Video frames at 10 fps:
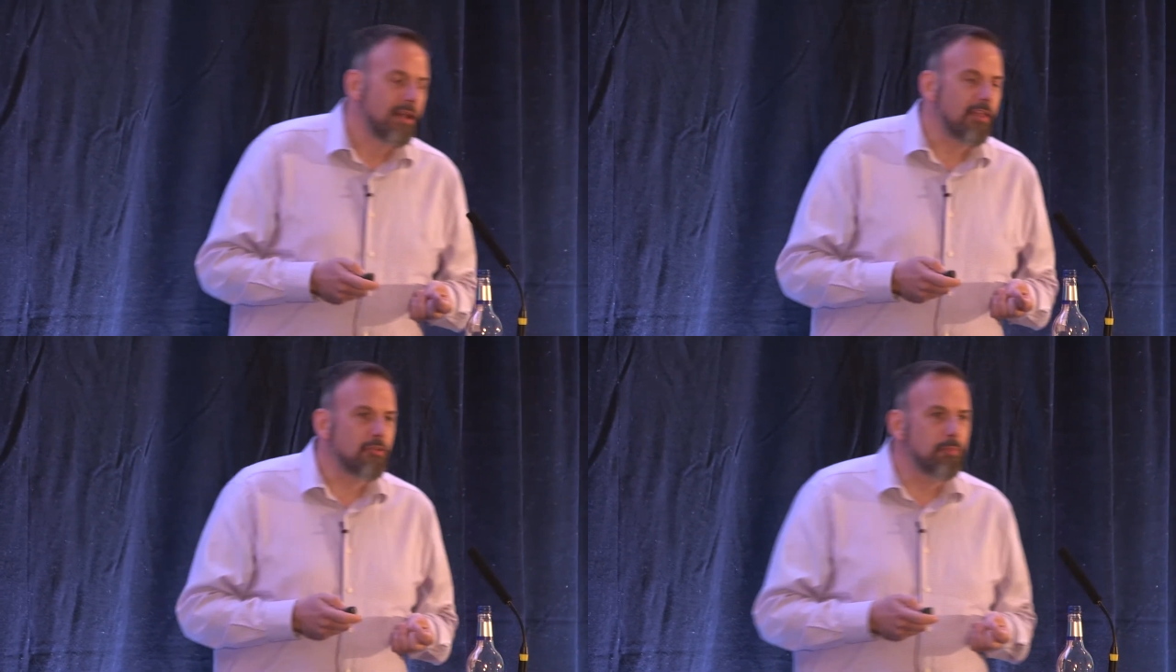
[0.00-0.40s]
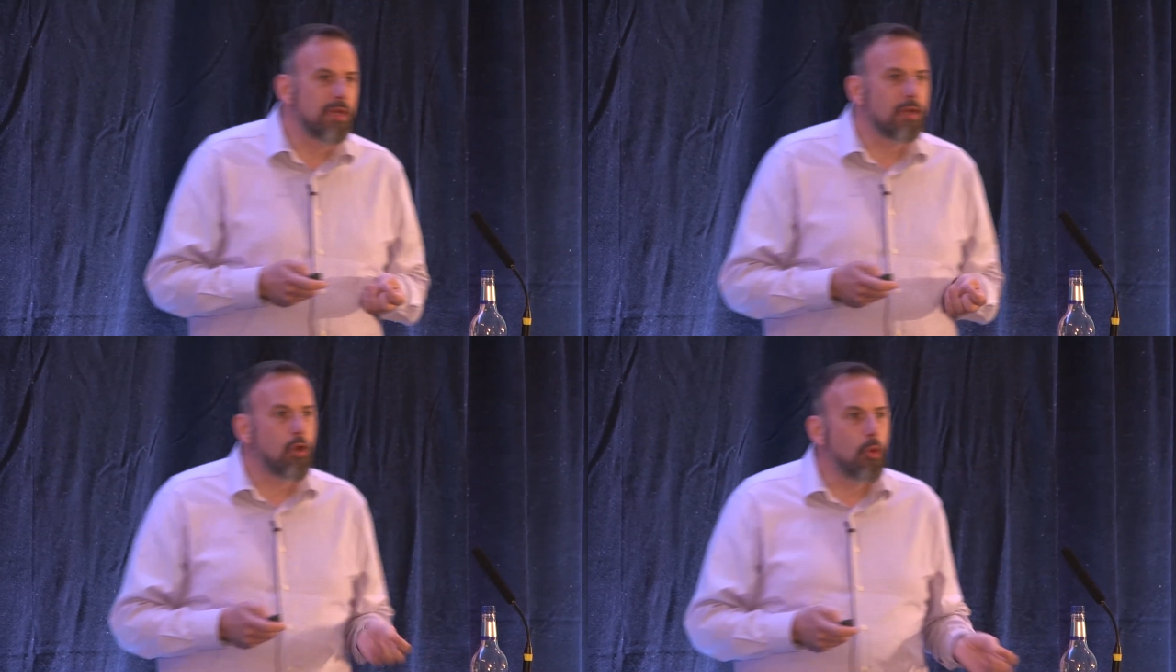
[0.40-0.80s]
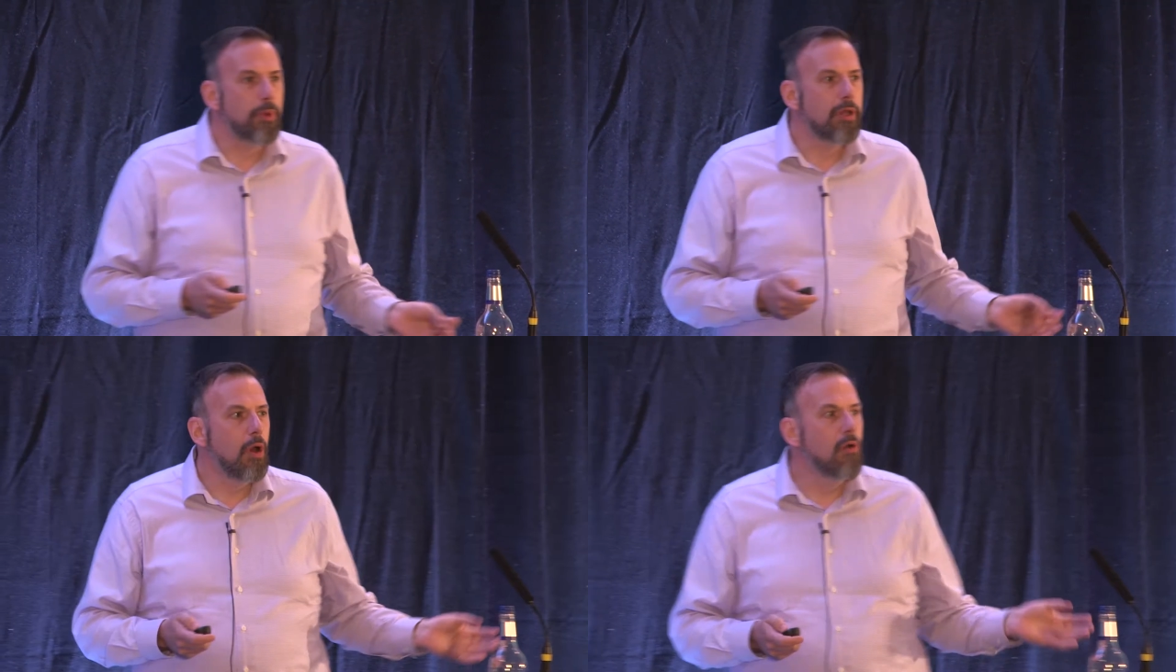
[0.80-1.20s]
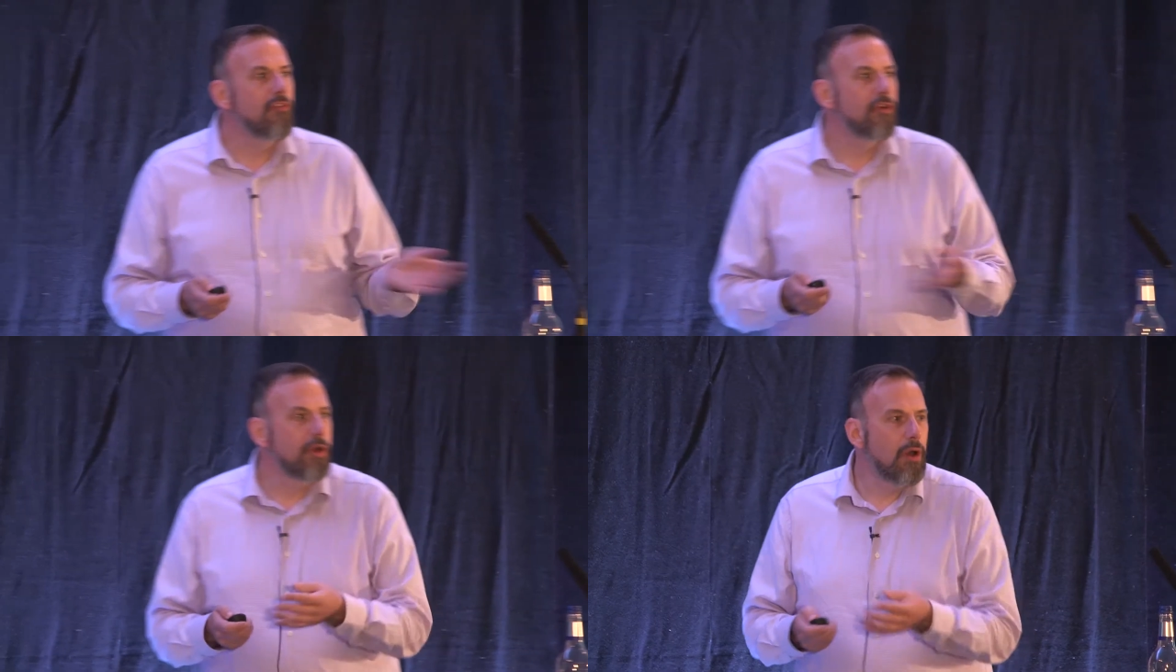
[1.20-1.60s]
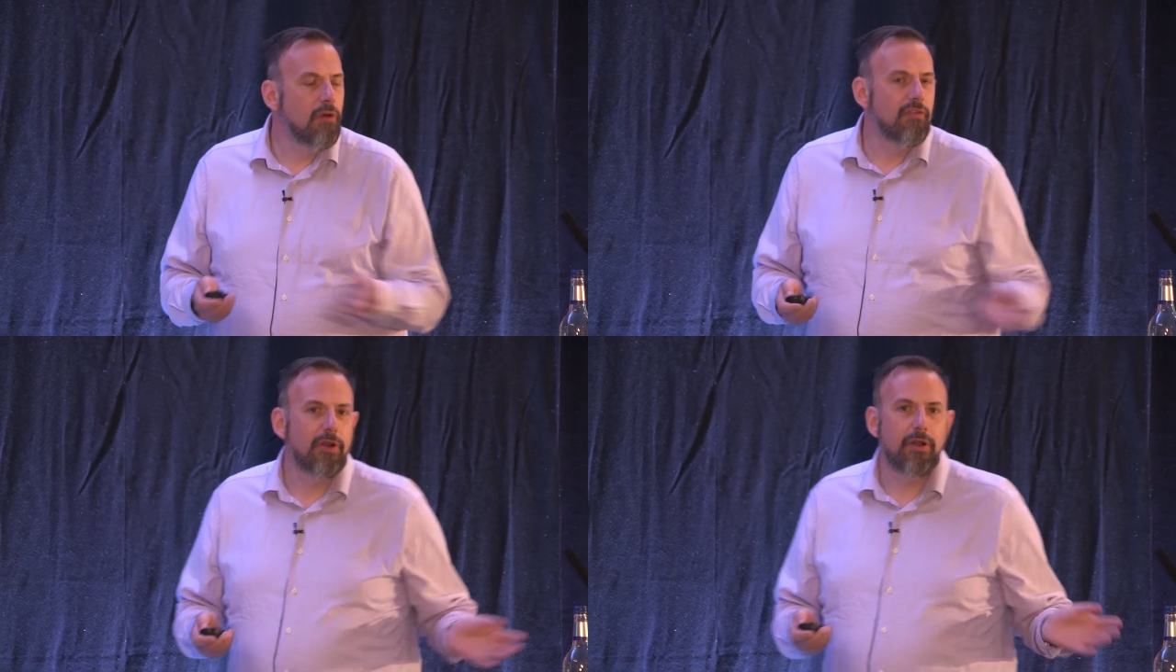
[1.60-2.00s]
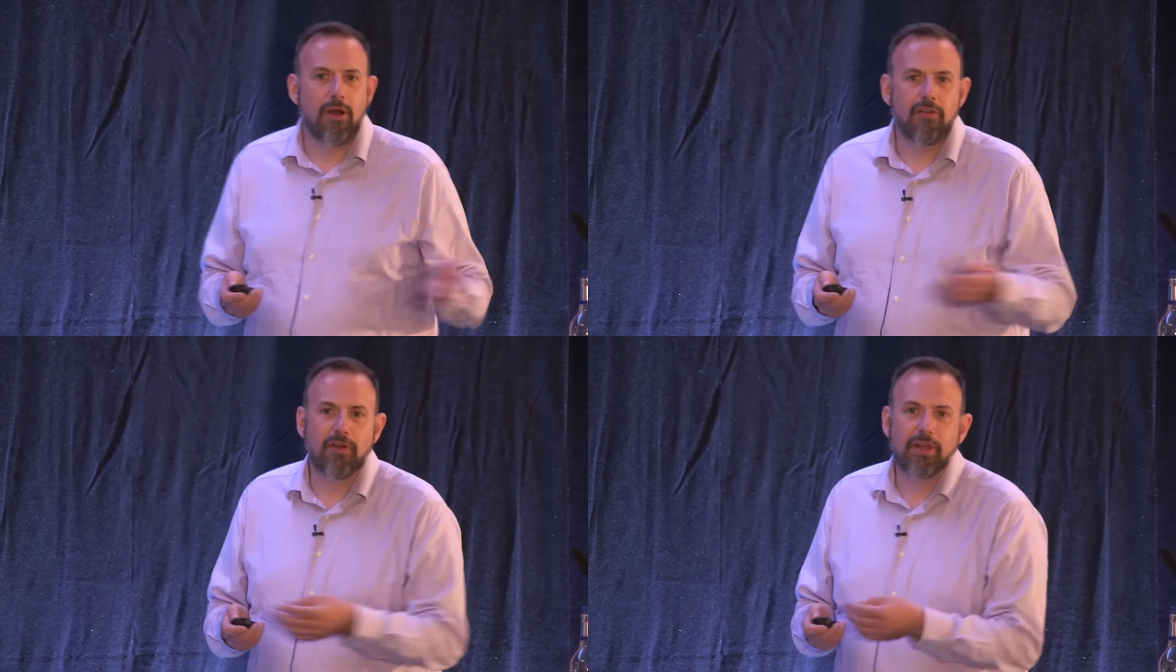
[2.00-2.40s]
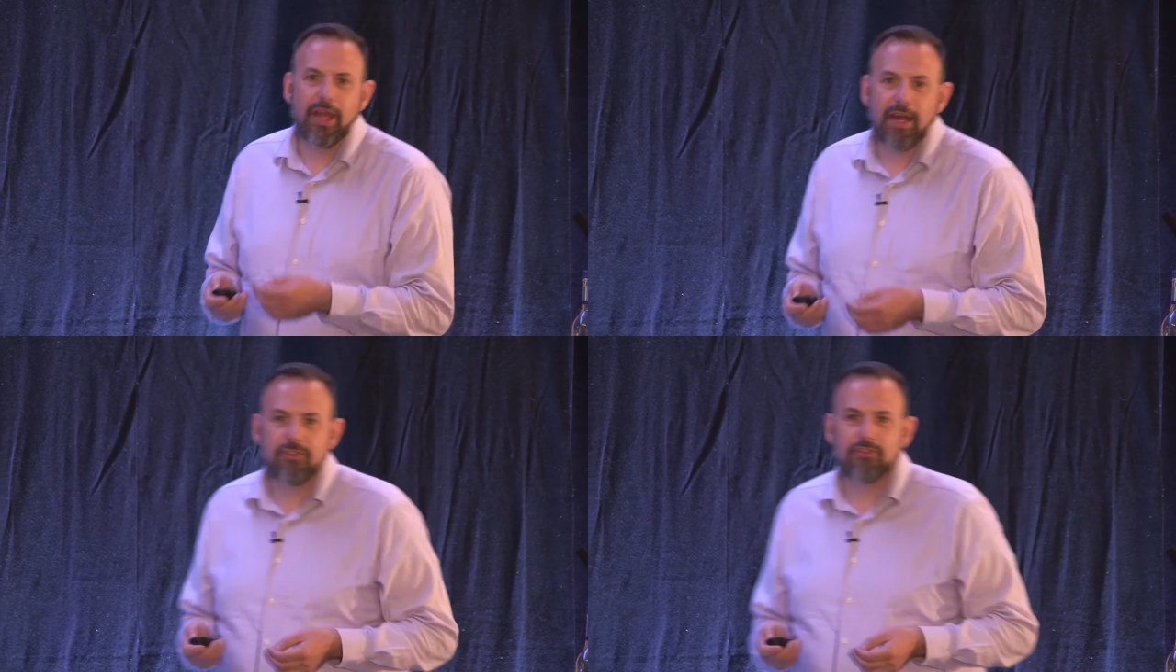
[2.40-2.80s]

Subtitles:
that is being copied over and over and over again.